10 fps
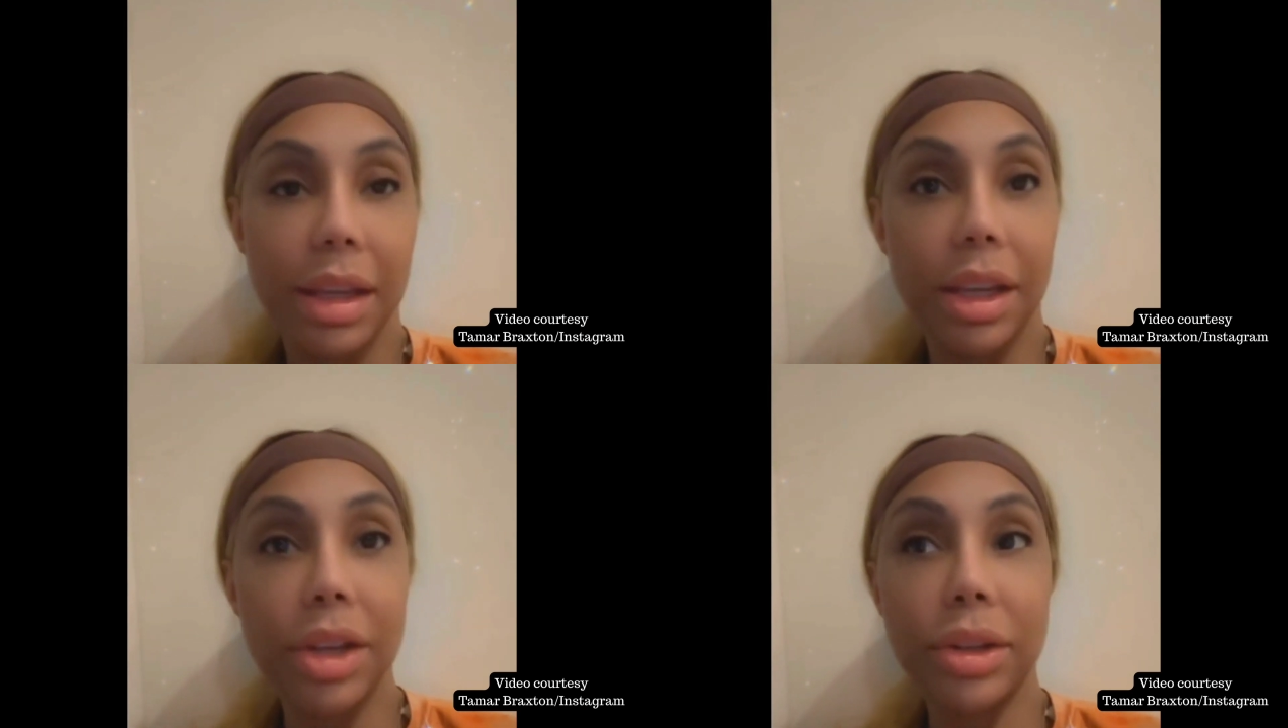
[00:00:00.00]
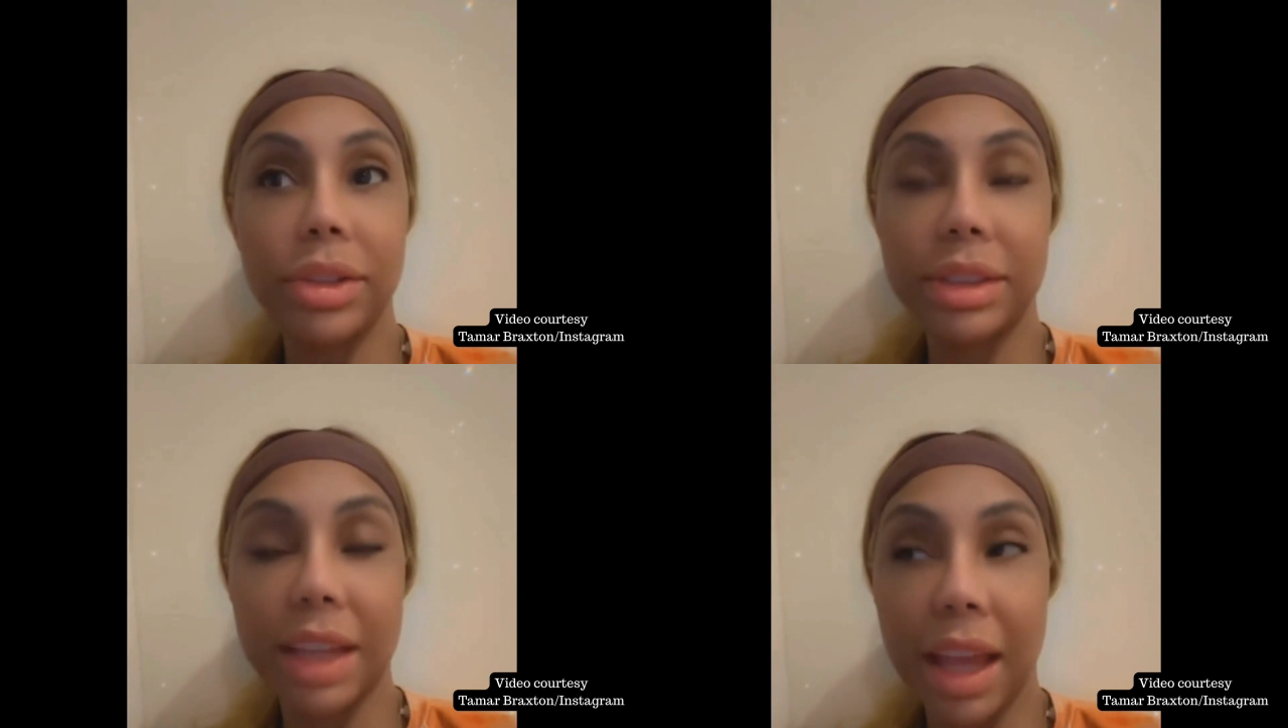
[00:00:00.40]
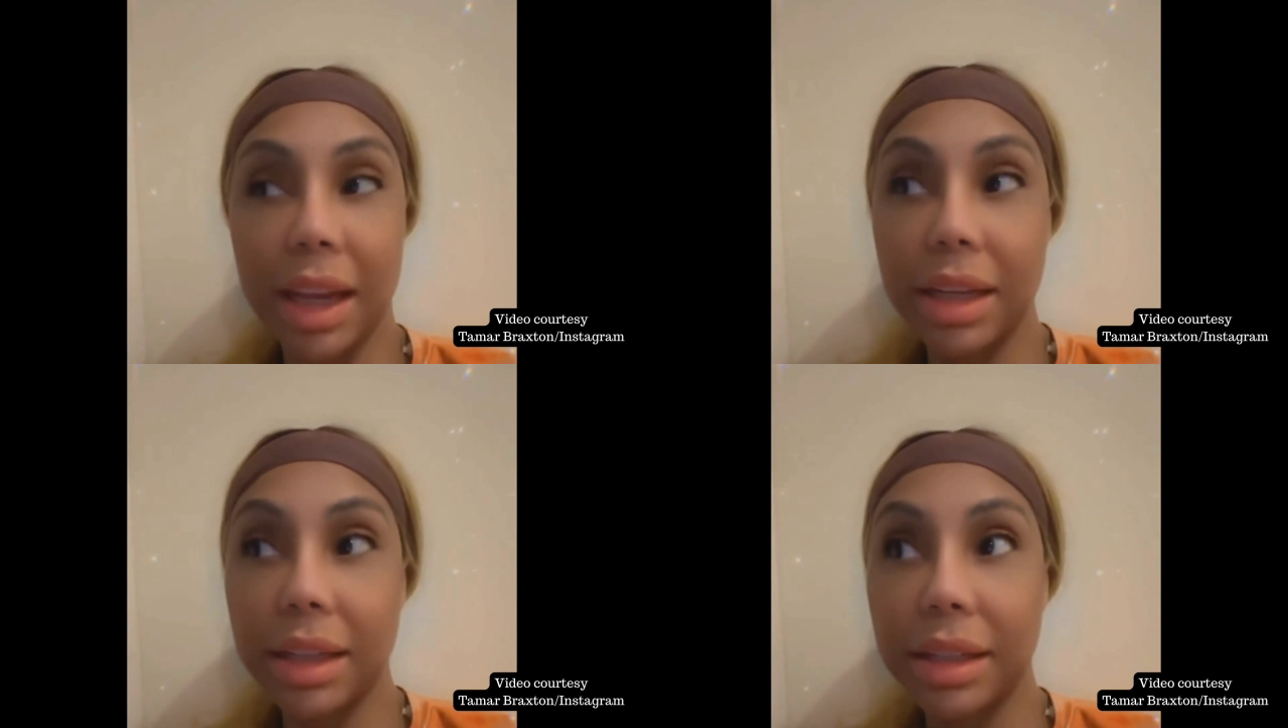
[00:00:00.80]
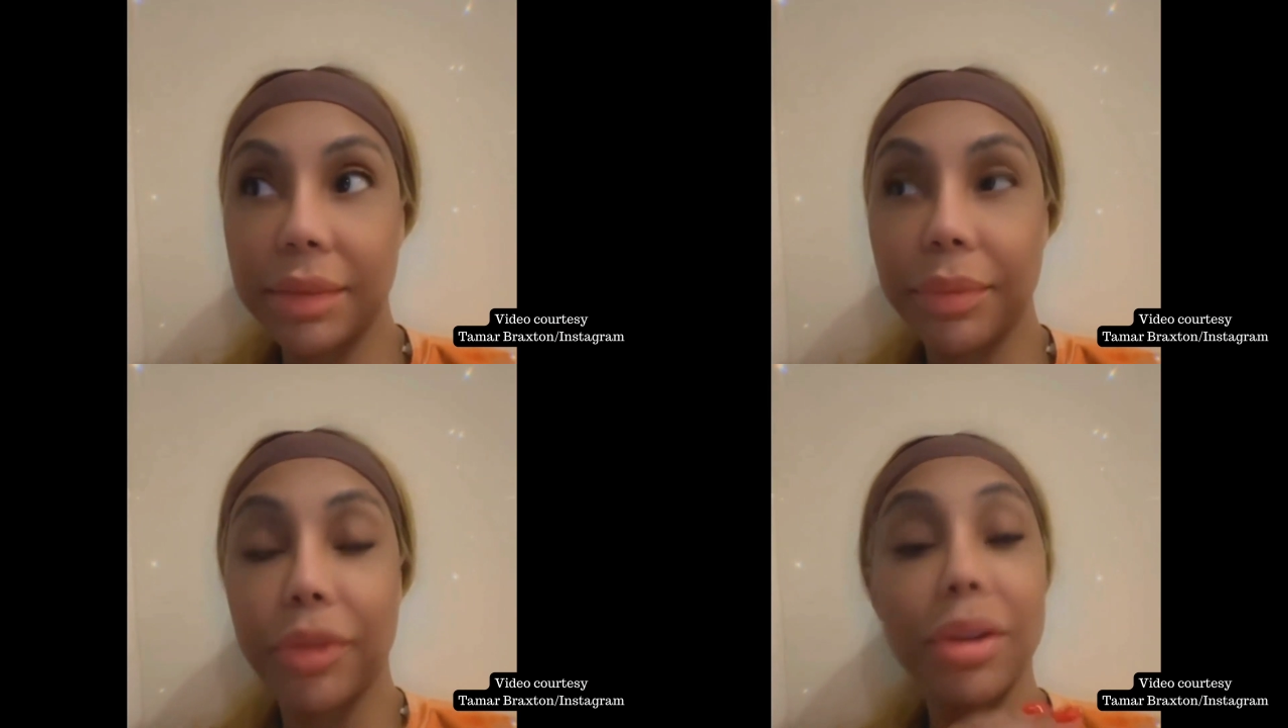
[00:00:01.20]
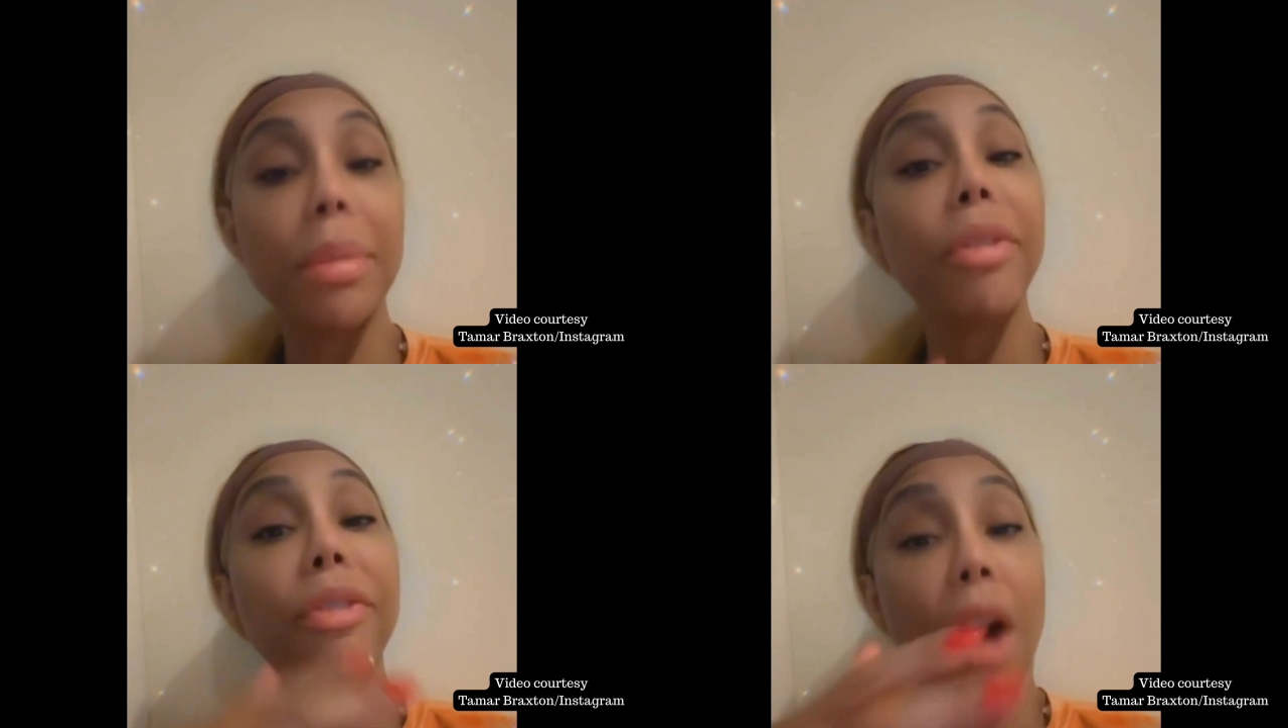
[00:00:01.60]
you know, looked at from
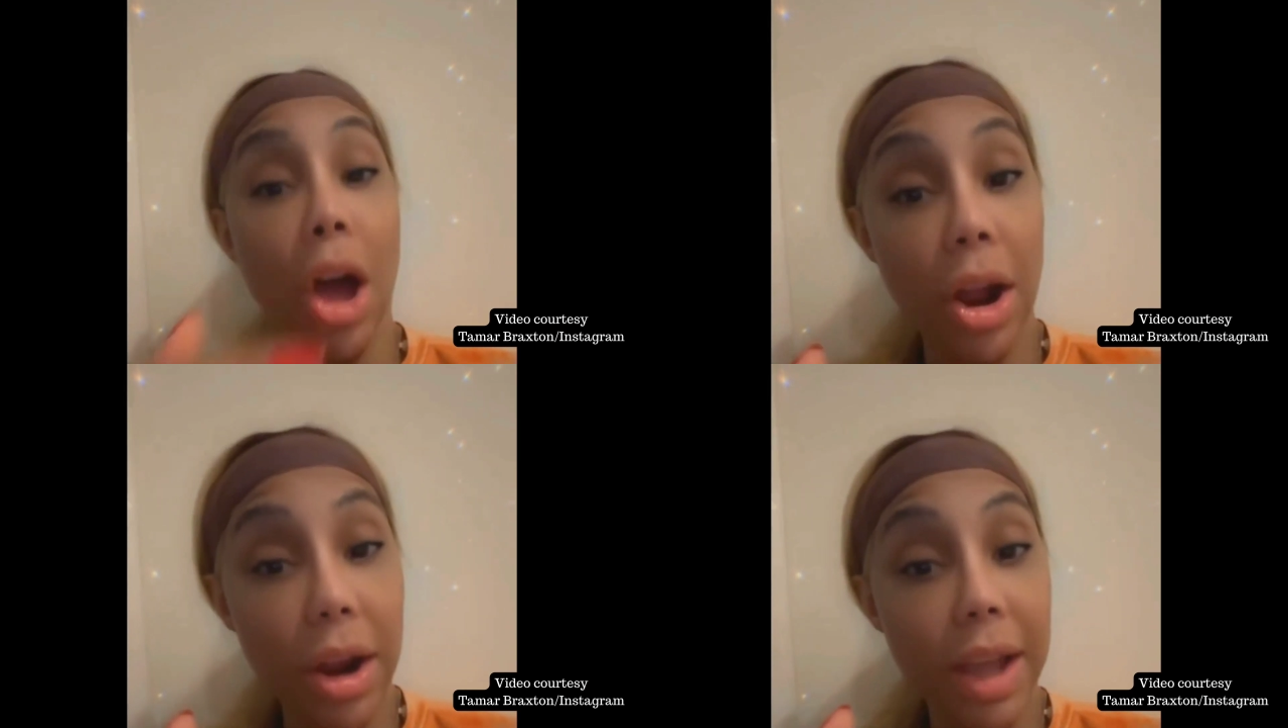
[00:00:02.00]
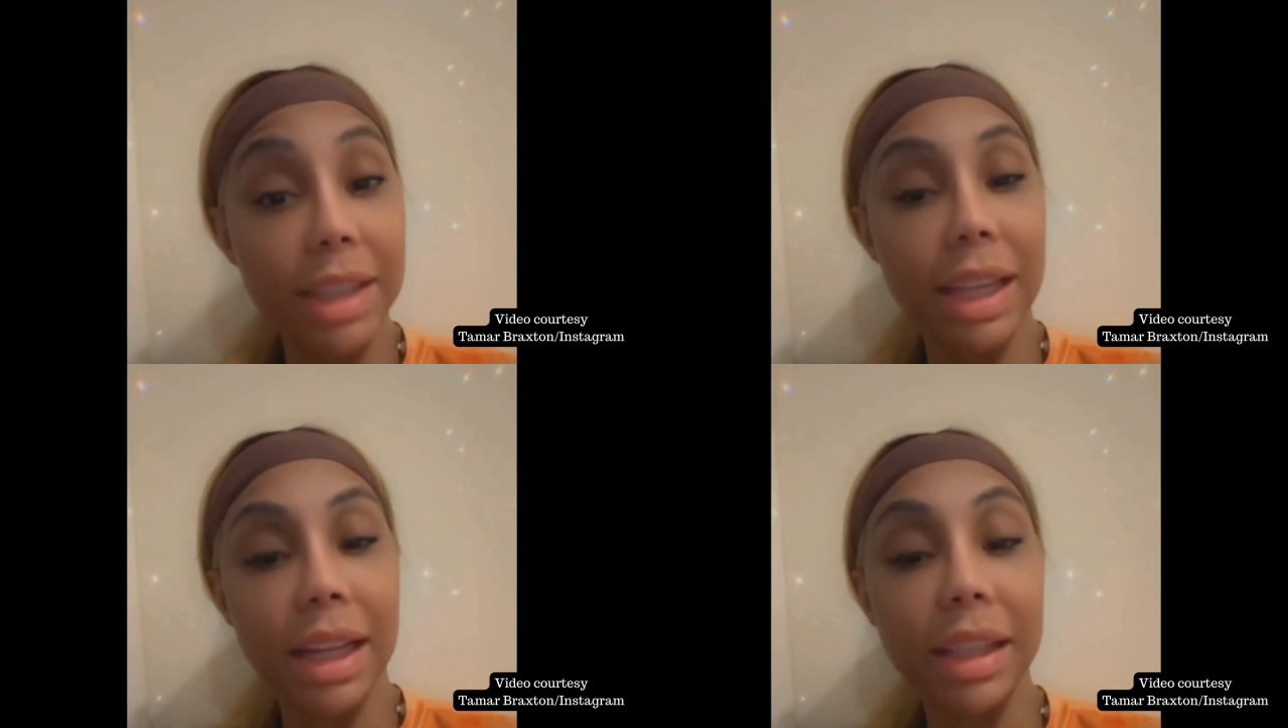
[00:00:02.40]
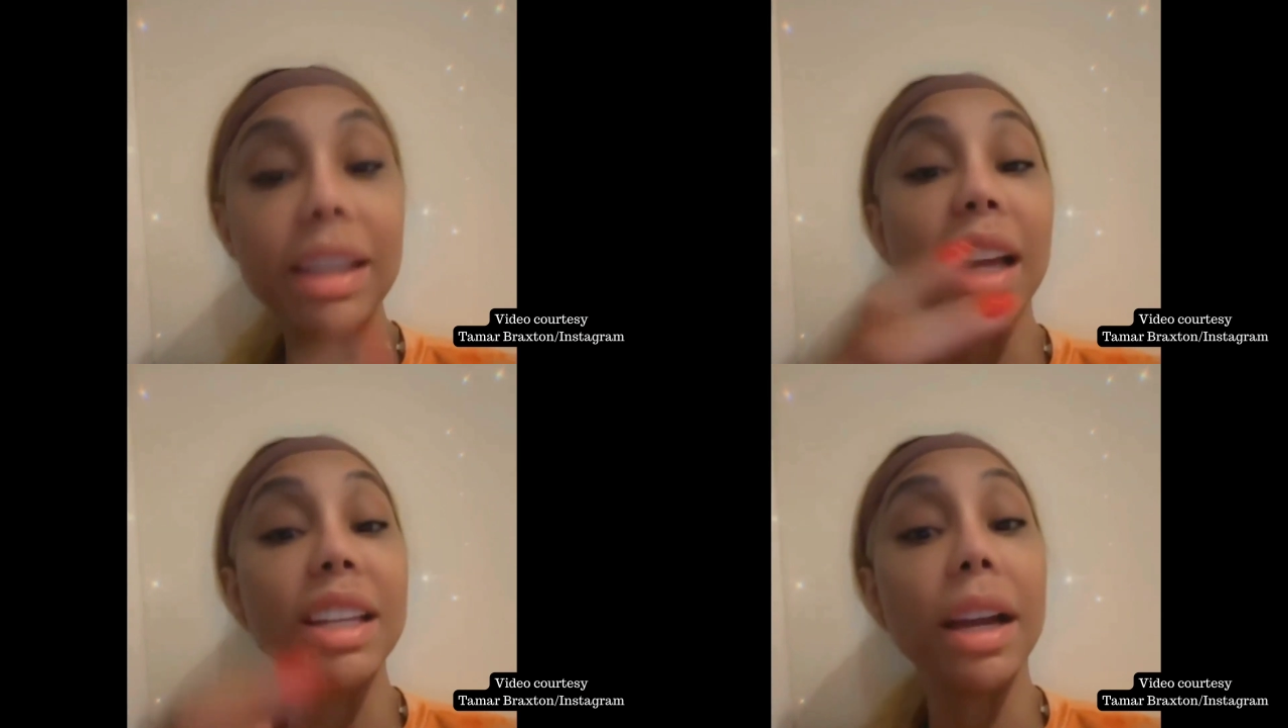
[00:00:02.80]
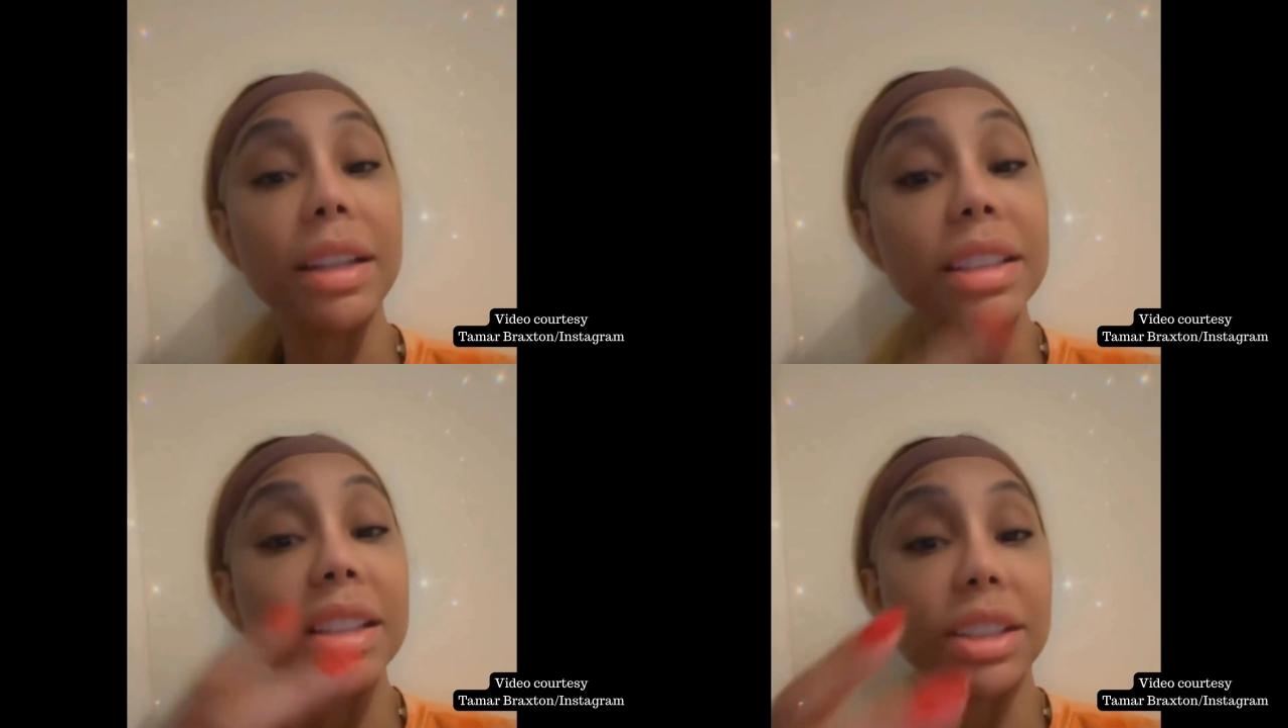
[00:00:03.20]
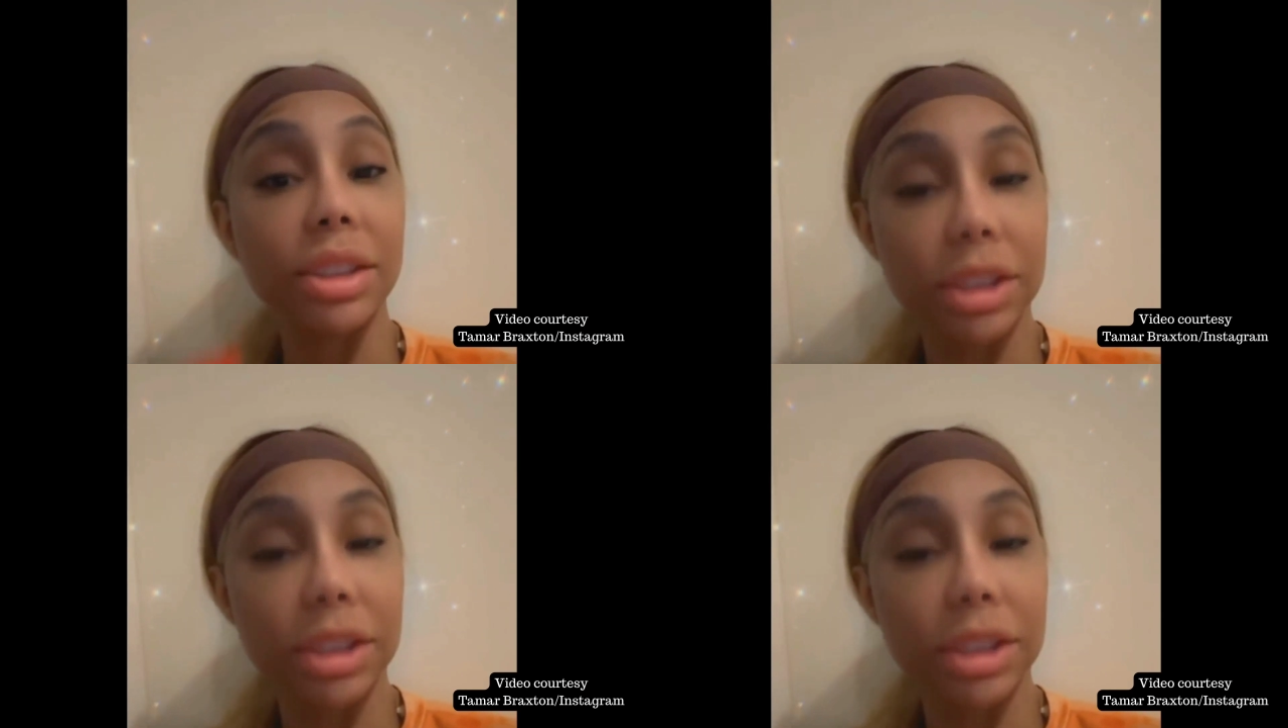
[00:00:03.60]
afar as like a, a younger sister.